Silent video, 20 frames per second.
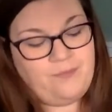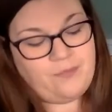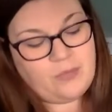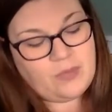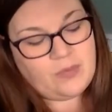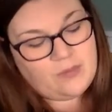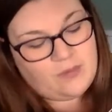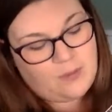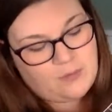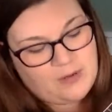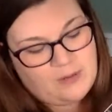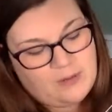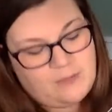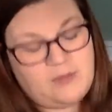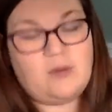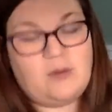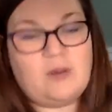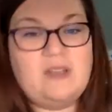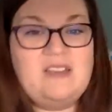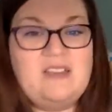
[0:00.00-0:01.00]
Sometimes you
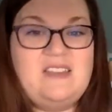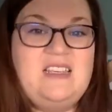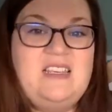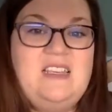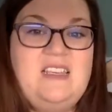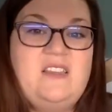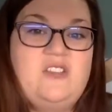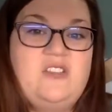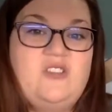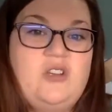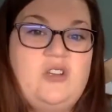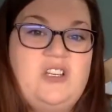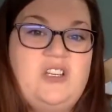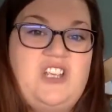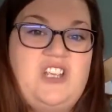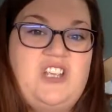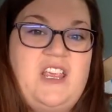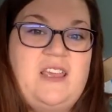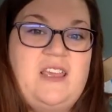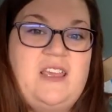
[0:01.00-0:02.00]
can see the string
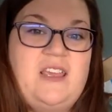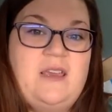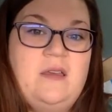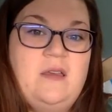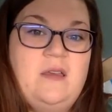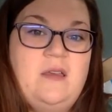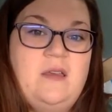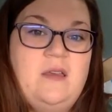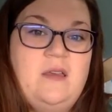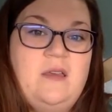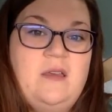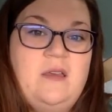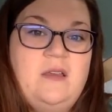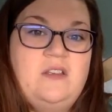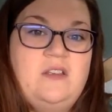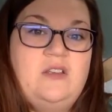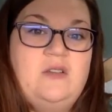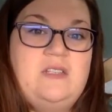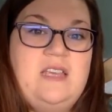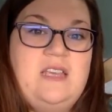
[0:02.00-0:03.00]
shaking. Do
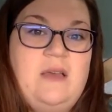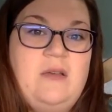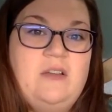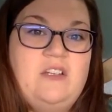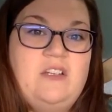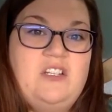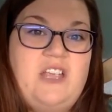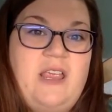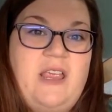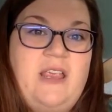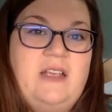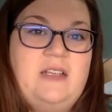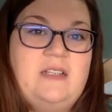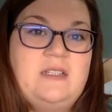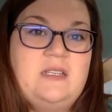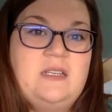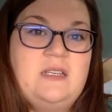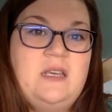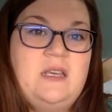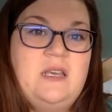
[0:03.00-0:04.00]
you see how it shakes?
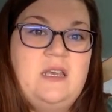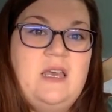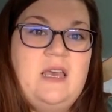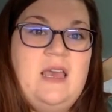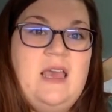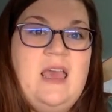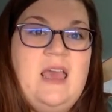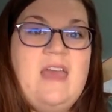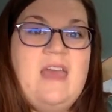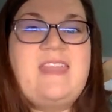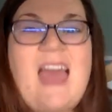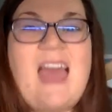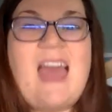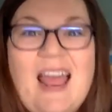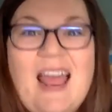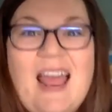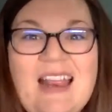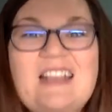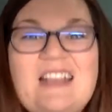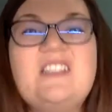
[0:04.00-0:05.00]
That
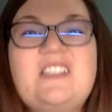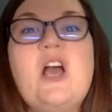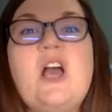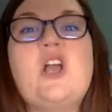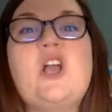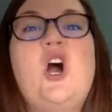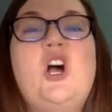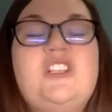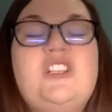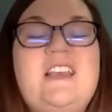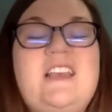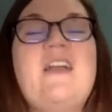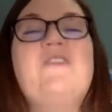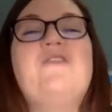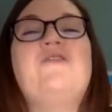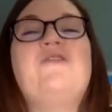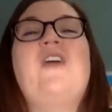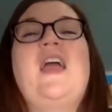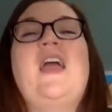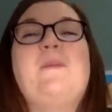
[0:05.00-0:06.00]
is causing
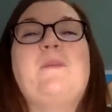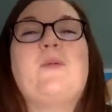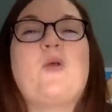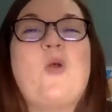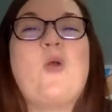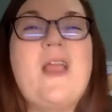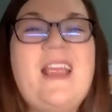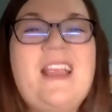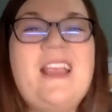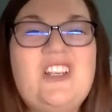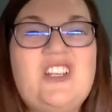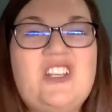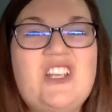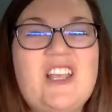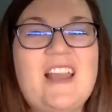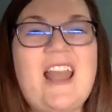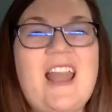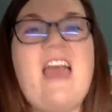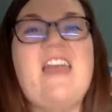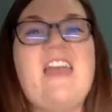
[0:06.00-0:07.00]

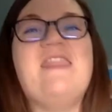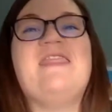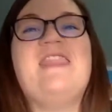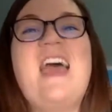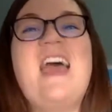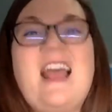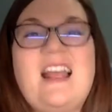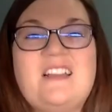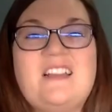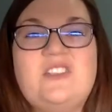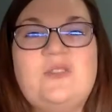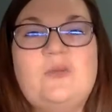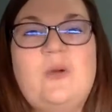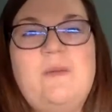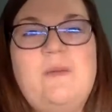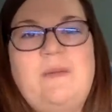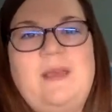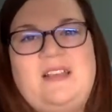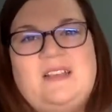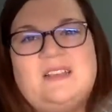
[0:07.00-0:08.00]
vibration, and that's what
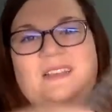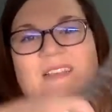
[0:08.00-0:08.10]
makes the